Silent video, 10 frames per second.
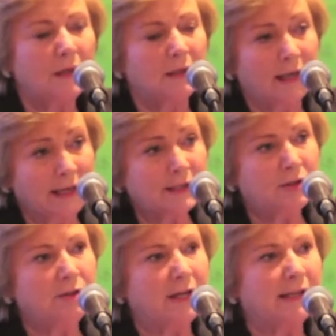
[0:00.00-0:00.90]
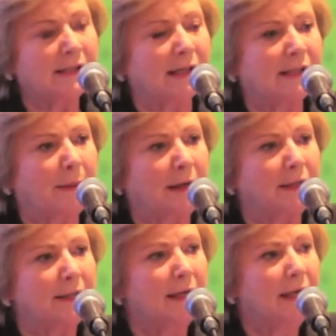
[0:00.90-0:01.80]
The last 2 days I
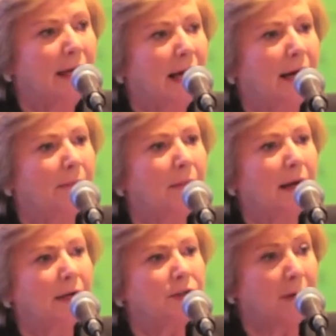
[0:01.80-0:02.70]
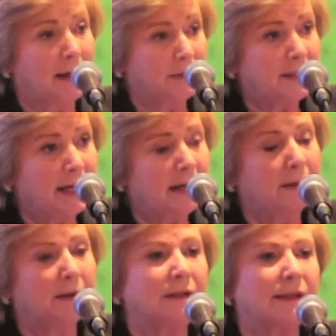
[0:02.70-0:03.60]
spent at a round
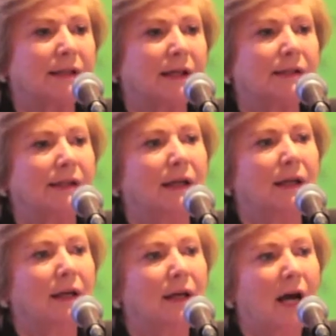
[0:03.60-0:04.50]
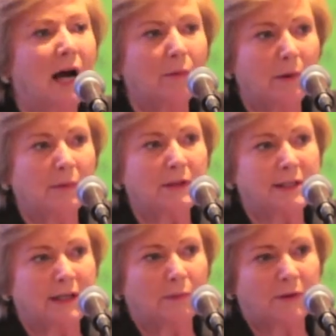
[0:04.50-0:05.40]
table discussing how we will
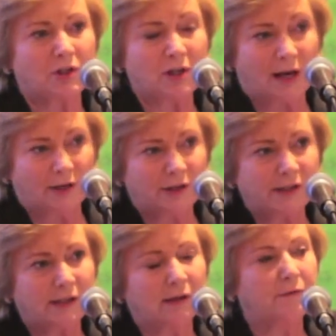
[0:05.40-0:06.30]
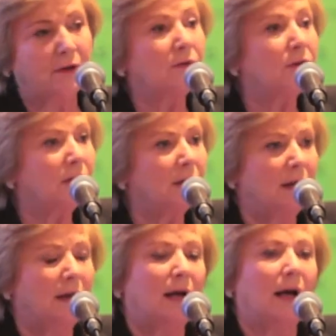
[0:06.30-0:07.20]
deal with the challenges of youth
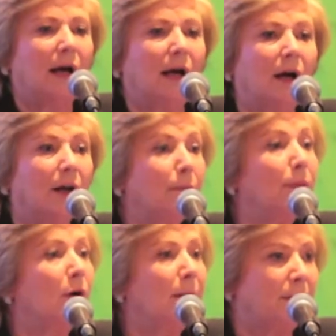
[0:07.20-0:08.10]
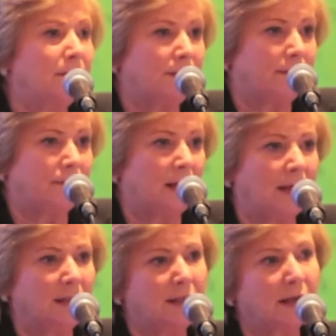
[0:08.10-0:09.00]
unemployment
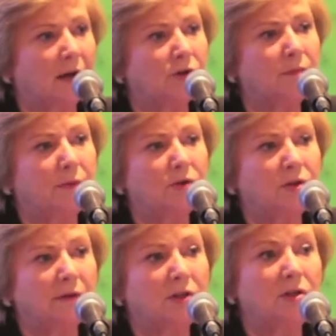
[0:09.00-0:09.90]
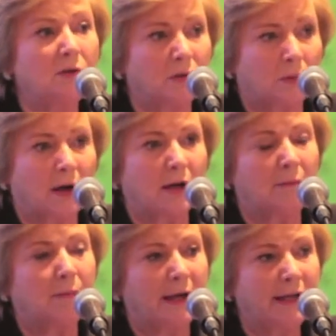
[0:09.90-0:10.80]
and the contribution that youth work can
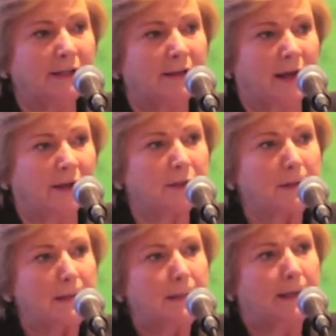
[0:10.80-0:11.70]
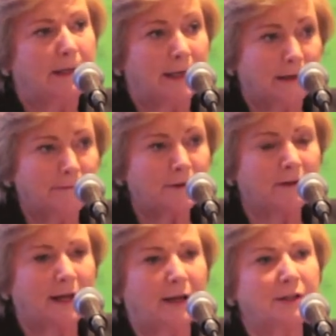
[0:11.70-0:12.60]
play to that and give to
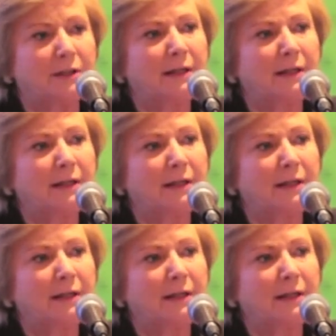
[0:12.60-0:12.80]
that.